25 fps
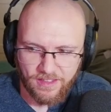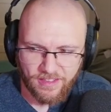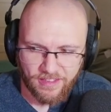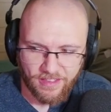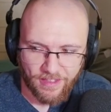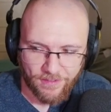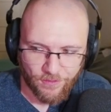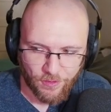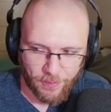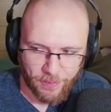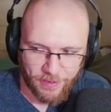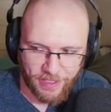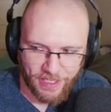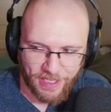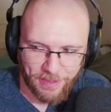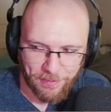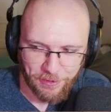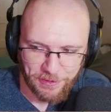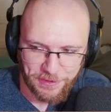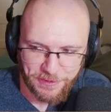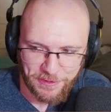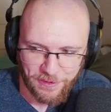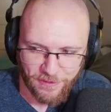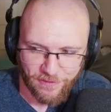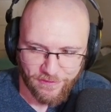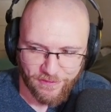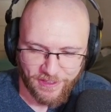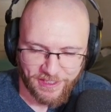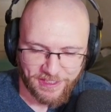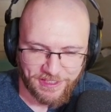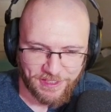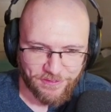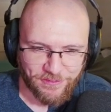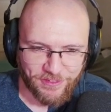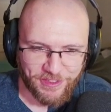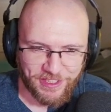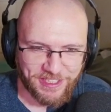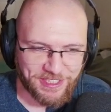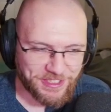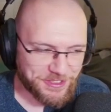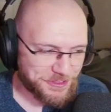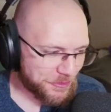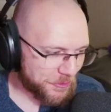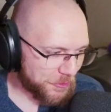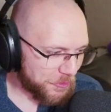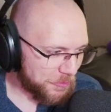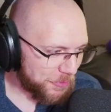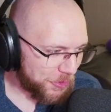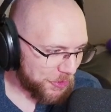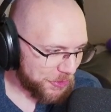Never been able to effectively
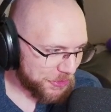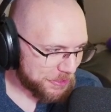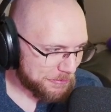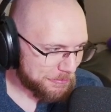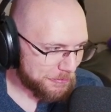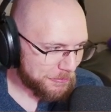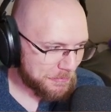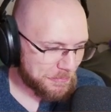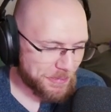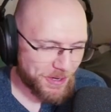control multiple